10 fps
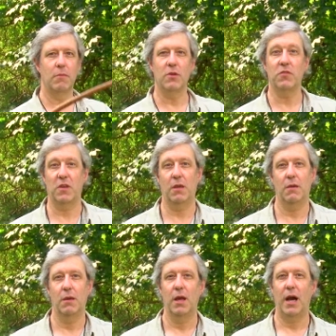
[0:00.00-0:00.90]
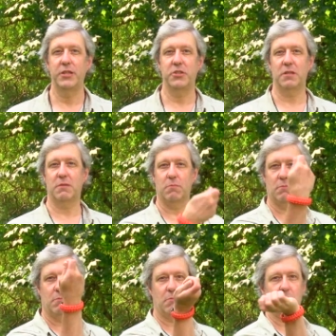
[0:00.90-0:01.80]
You see, I just
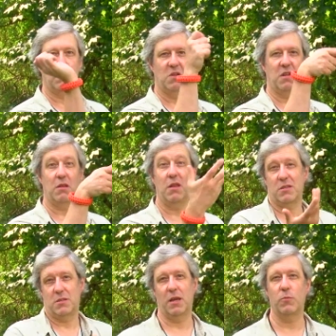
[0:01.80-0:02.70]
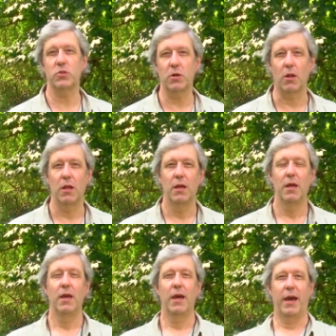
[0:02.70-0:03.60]
did this, that was all.
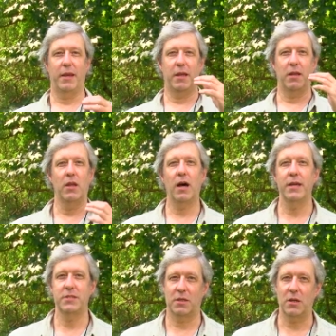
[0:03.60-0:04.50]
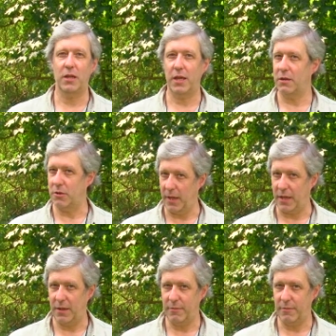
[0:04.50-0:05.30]
And I had a nice and clean crack.